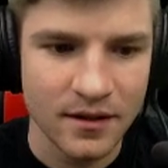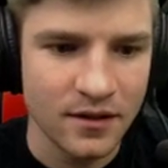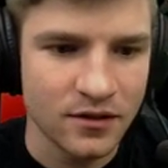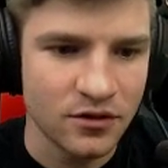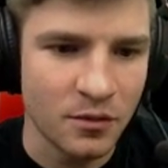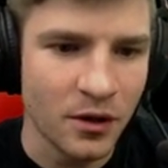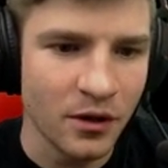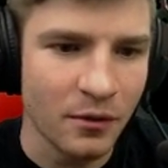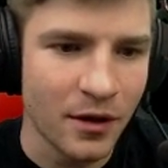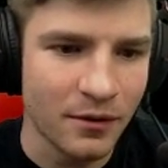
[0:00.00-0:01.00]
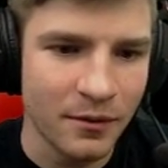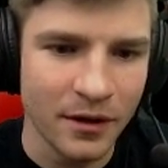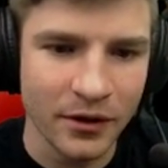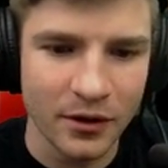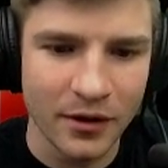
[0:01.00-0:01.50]
See, uh. we only we
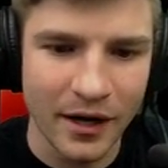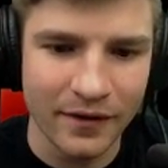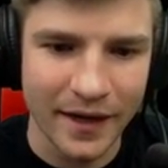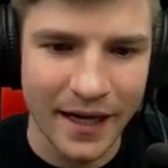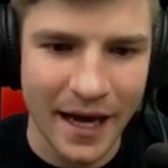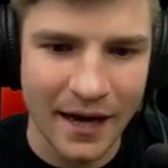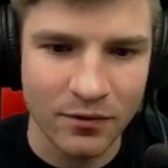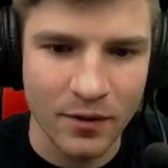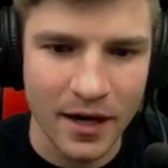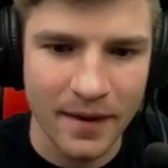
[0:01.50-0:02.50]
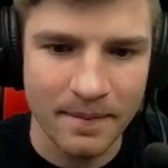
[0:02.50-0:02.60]
only go down like halfway.